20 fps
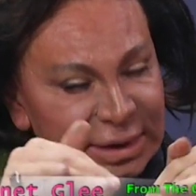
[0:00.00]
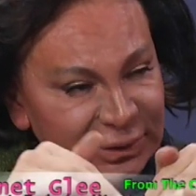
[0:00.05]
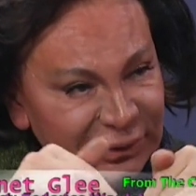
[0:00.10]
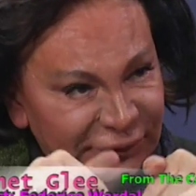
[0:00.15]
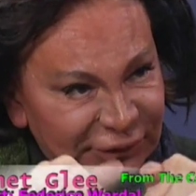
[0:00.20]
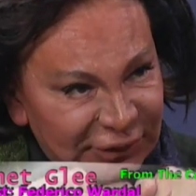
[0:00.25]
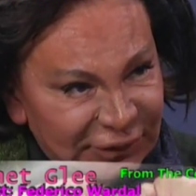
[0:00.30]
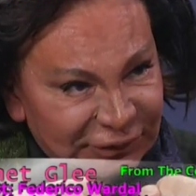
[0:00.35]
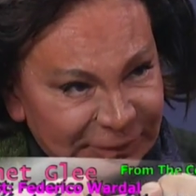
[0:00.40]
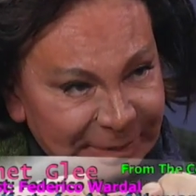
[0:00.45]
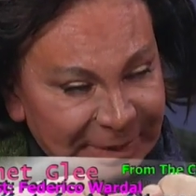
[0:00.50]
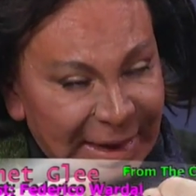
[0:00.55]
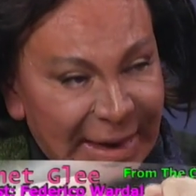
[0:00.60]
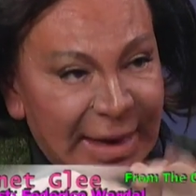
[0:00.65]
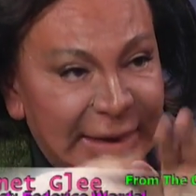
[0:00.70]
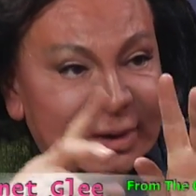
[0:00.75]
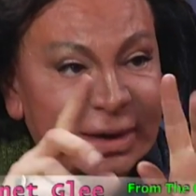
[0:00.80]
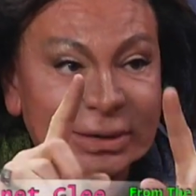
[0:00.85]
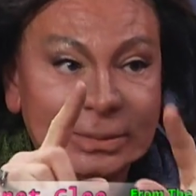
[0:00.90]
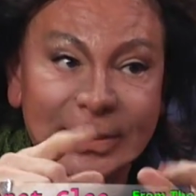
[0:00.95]
in this
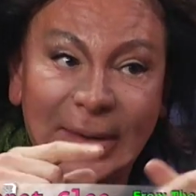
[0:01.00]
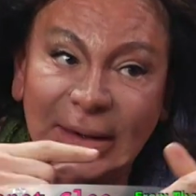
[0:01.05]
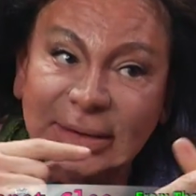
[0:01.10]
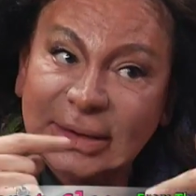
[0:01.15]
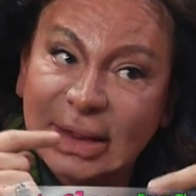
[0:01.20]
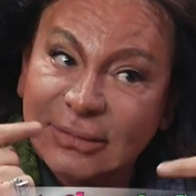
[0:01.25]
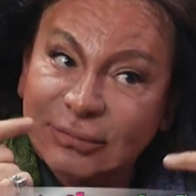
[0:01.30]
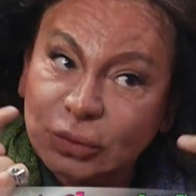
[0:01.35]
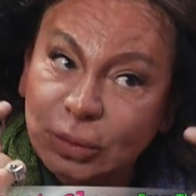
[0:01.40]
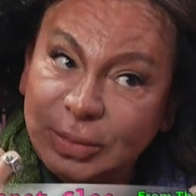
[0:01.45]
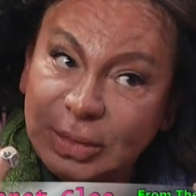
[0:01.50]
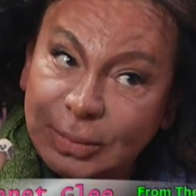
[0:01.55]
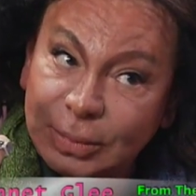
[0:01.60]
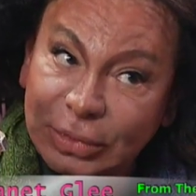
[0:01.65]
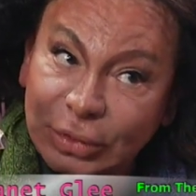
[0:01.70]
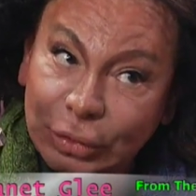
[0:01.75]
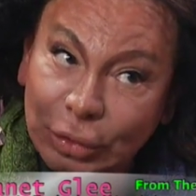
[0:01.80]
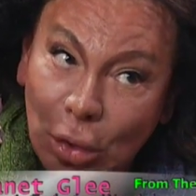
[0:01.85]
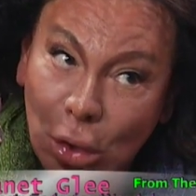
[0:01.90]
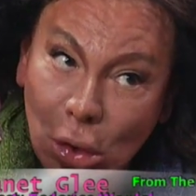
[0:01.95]
planet, but have to be
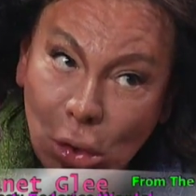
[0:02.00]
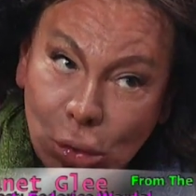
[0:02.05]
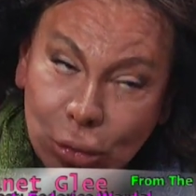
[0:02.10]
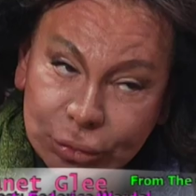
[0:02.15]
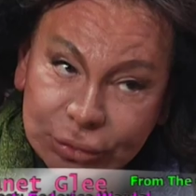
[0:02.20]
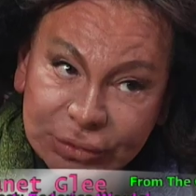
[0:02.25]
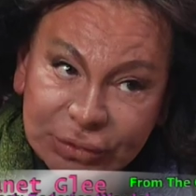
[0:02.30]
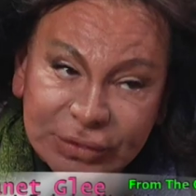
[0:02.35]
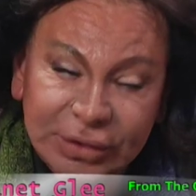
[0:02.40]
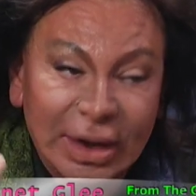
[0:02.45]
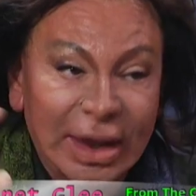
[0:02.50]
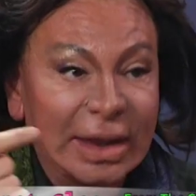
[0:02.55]
beyond.